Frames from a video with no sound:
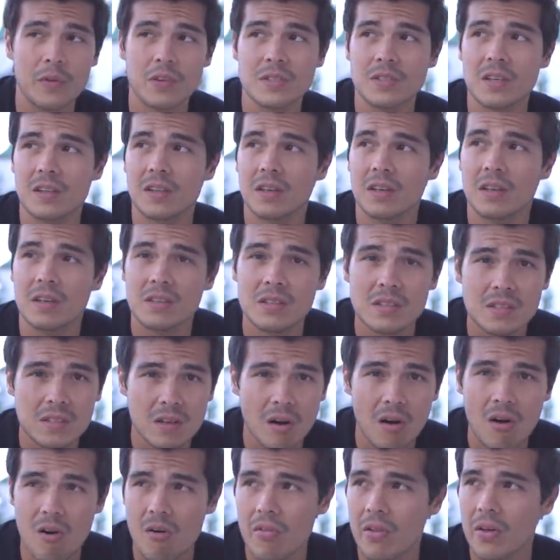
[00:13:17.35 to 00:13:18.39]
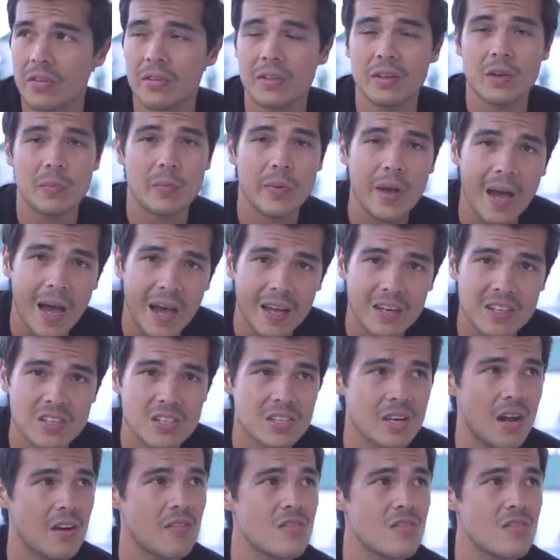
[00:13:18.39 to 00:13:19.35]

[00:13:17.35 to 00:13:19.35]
There's nothing to install, nothing to patch.